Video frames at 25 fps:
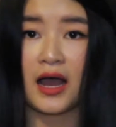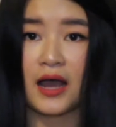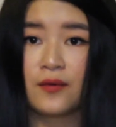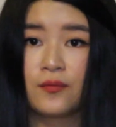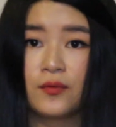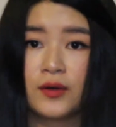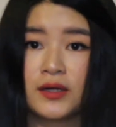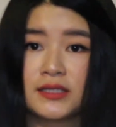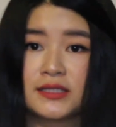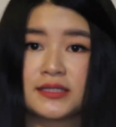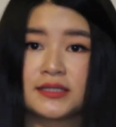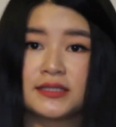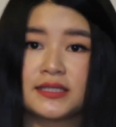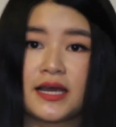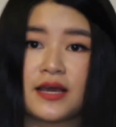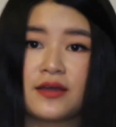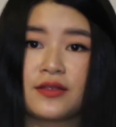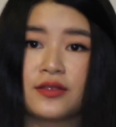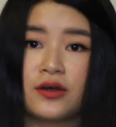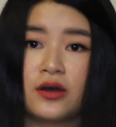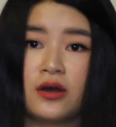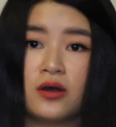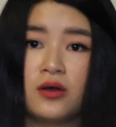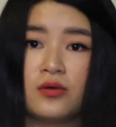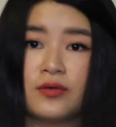I would
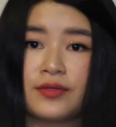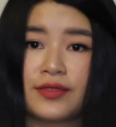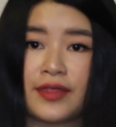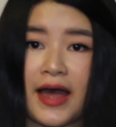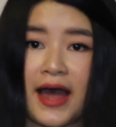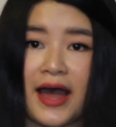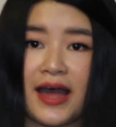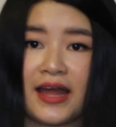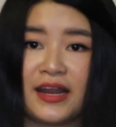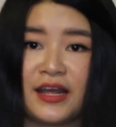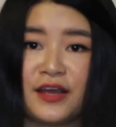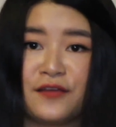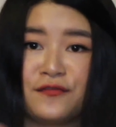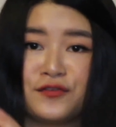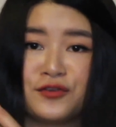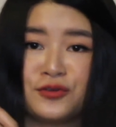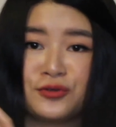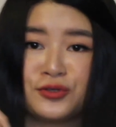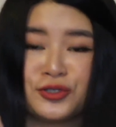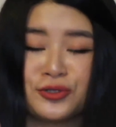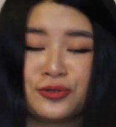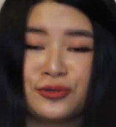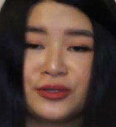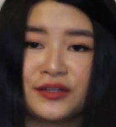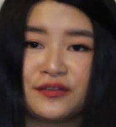say though that if
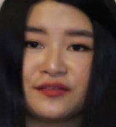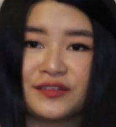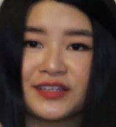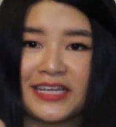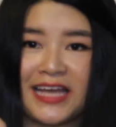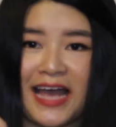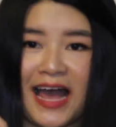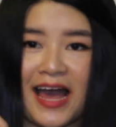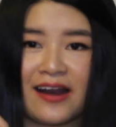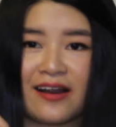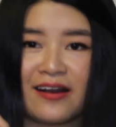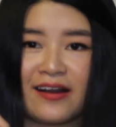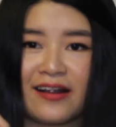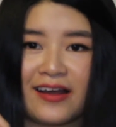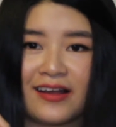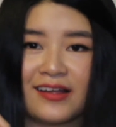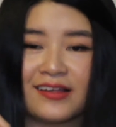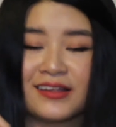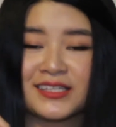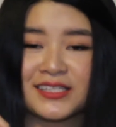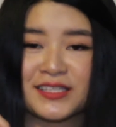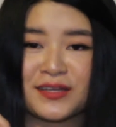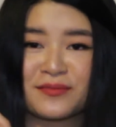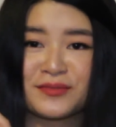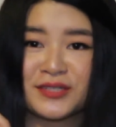you do live in
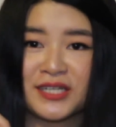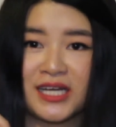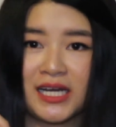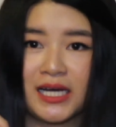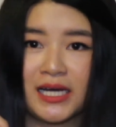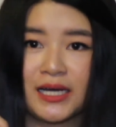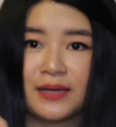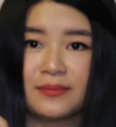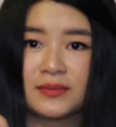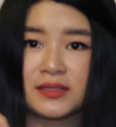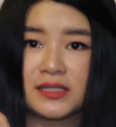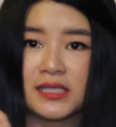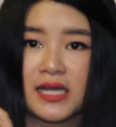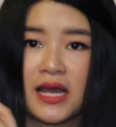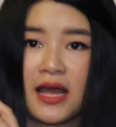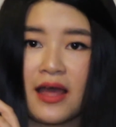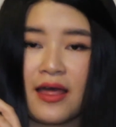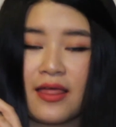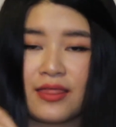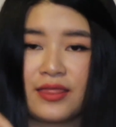Canada, sometimes